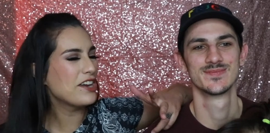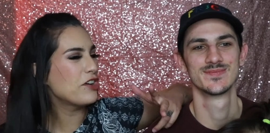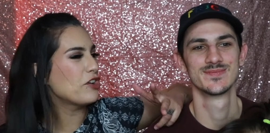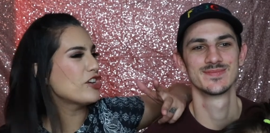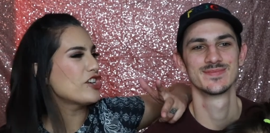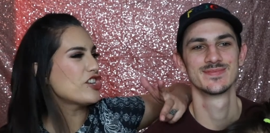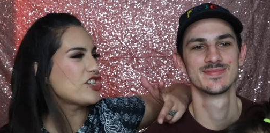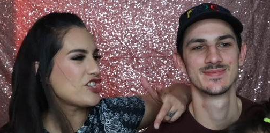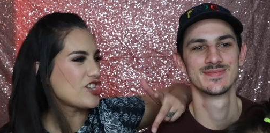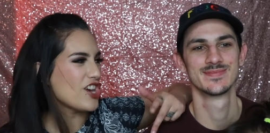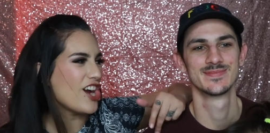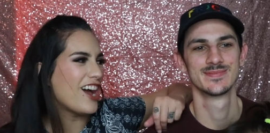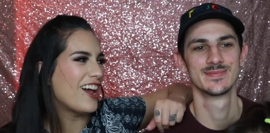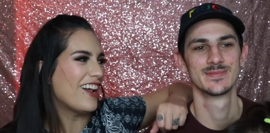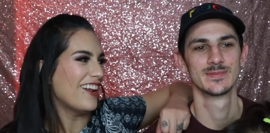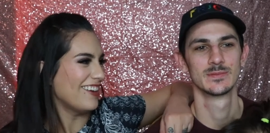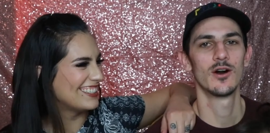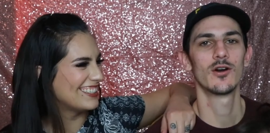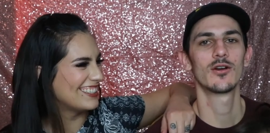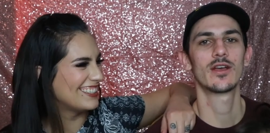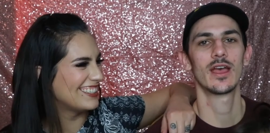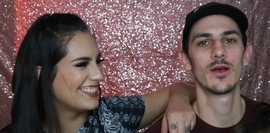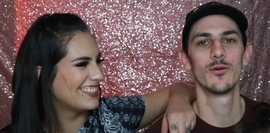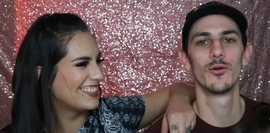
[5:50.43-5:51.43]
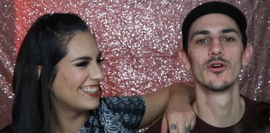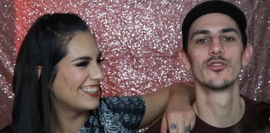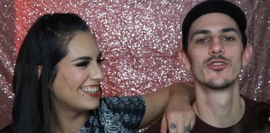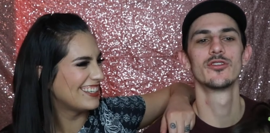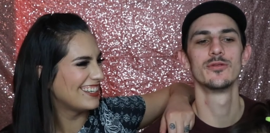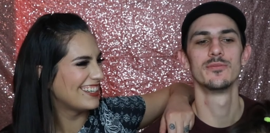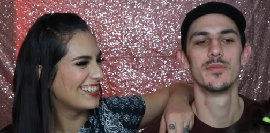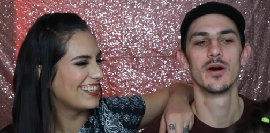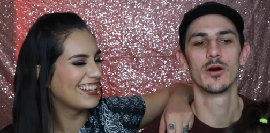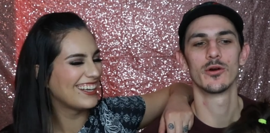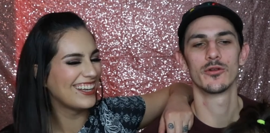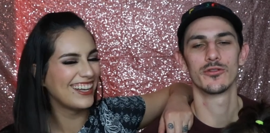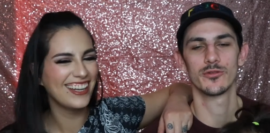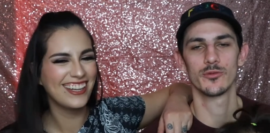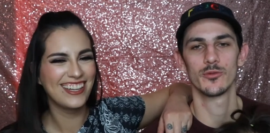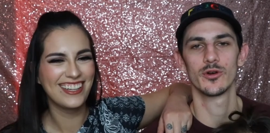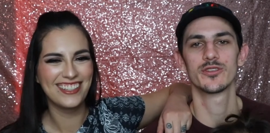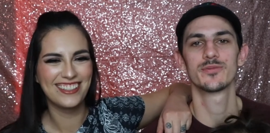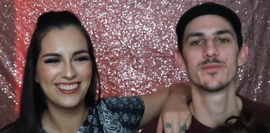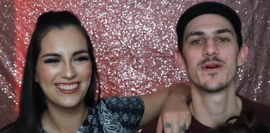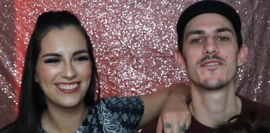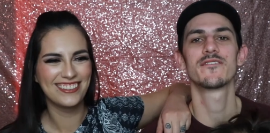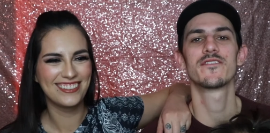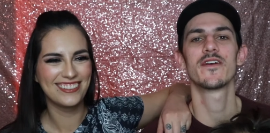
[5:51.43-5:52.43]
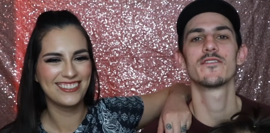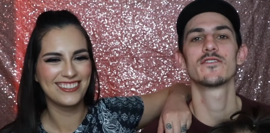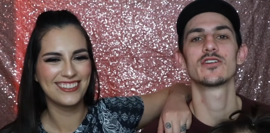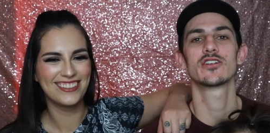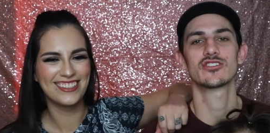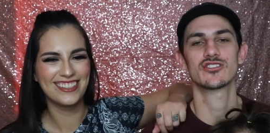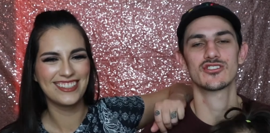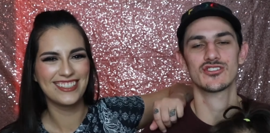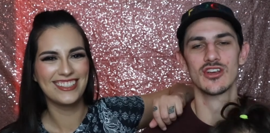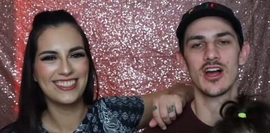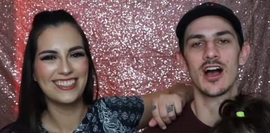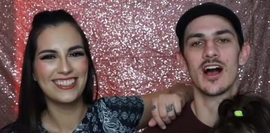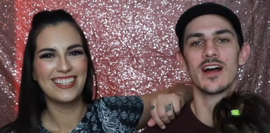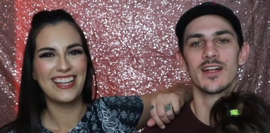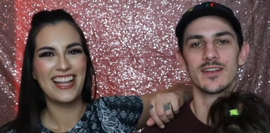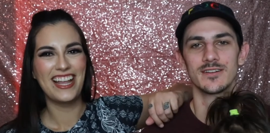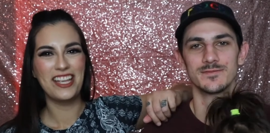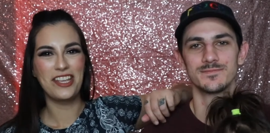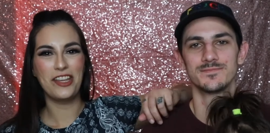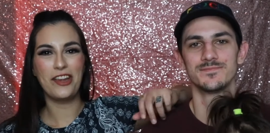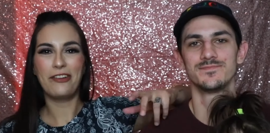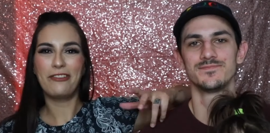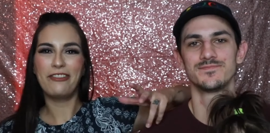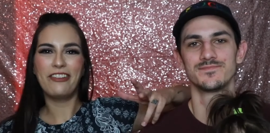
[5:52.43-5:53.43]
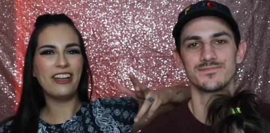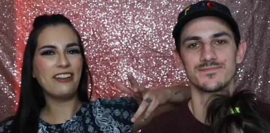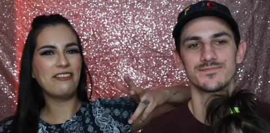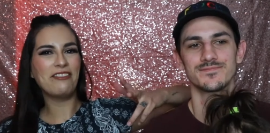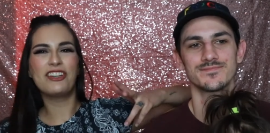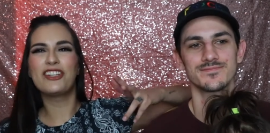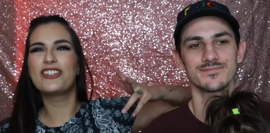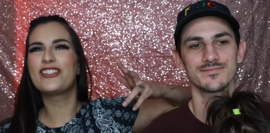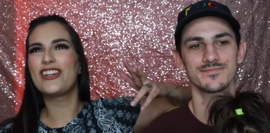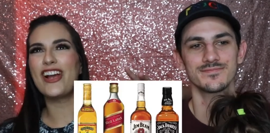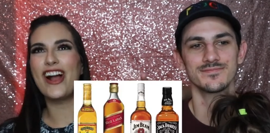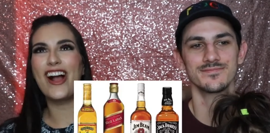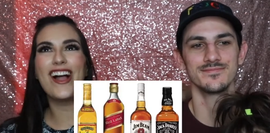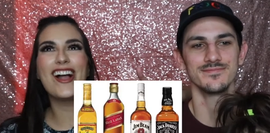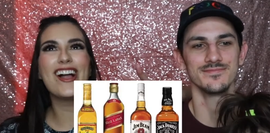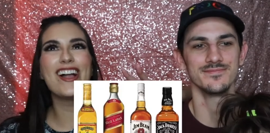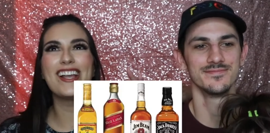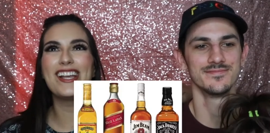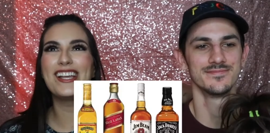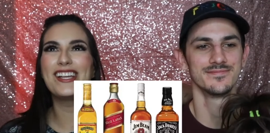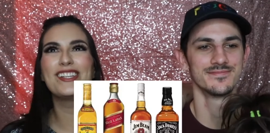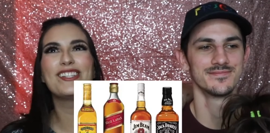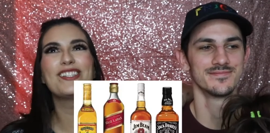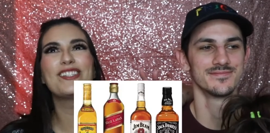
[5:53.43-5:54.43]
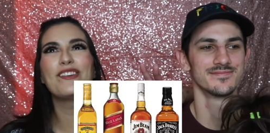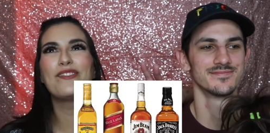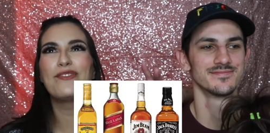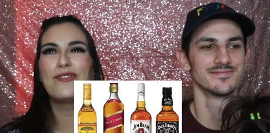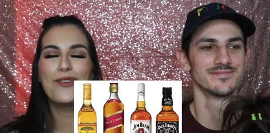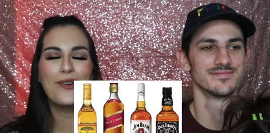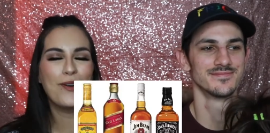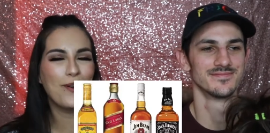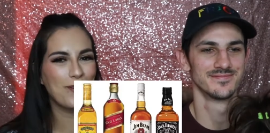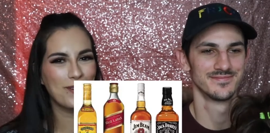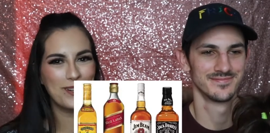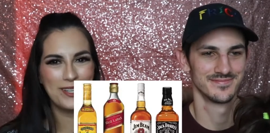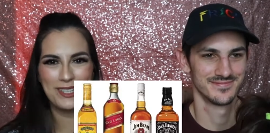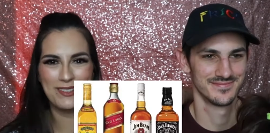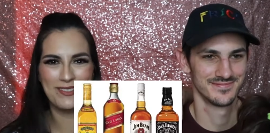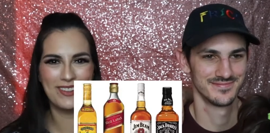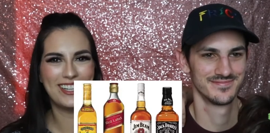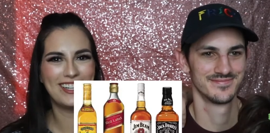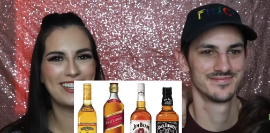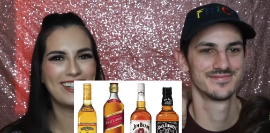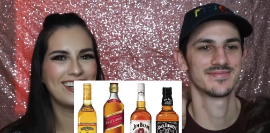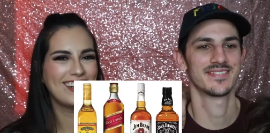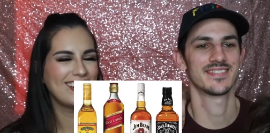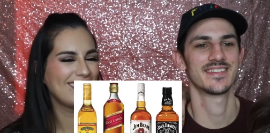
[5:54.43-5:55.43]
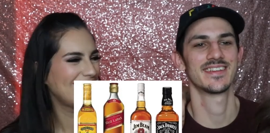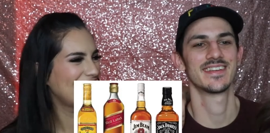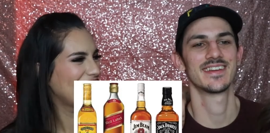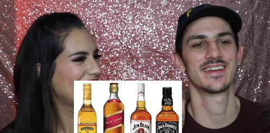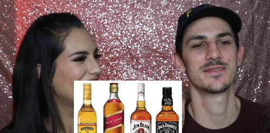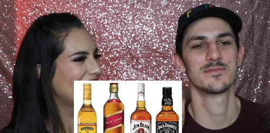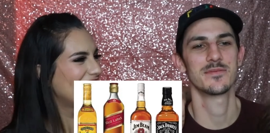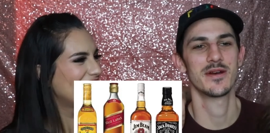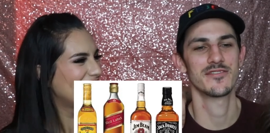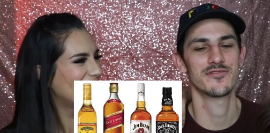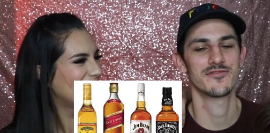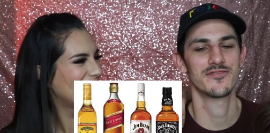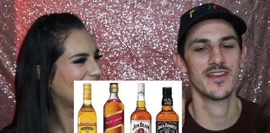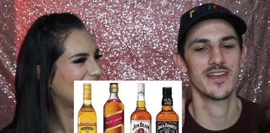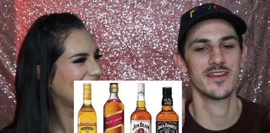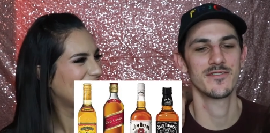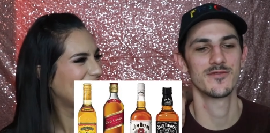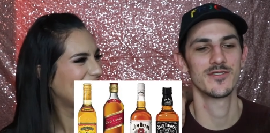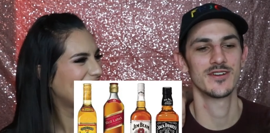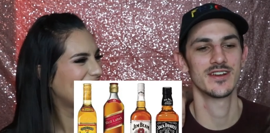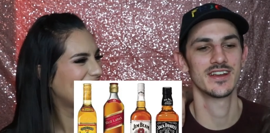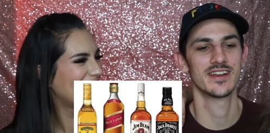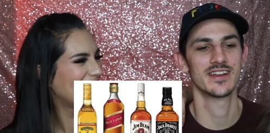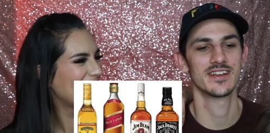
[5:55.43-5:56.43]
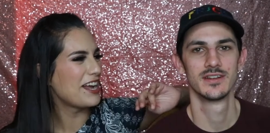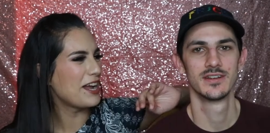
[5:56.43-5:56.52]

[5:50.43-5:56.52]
Speaker 1: or shot?
Speaker 2: Okay, we'll do both. What's my ah. favorite shot?
Speaker 1: Your favorite shot is the Four Horsemen
Speaker 2: and my favorite.